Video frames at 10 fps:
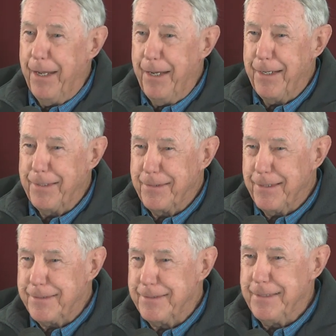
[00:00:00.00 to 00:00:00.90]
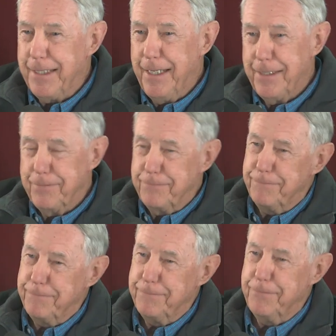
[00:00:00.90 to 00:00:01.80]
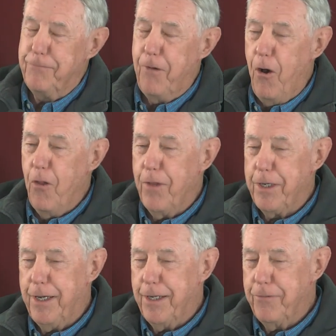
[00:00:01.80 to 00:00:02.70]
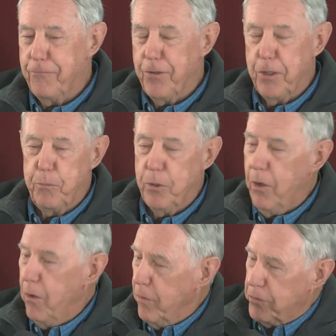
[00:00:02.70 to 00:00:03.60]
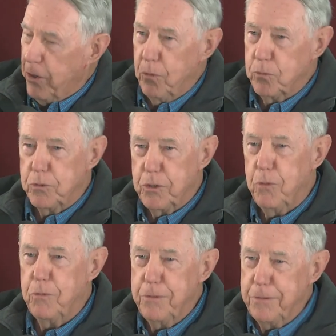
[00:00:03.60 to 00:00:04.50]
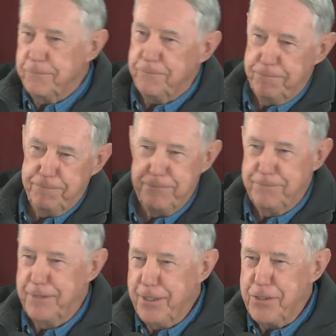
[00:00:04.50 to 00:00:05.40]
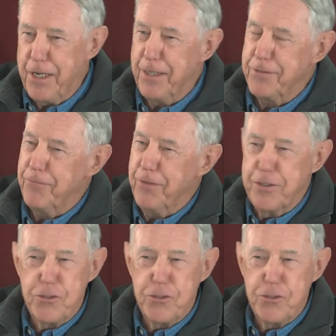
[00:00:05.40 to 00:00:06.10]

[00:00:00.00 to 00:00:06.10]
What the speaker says: And all that kind of thing. Put all the tones on and these kinds of things.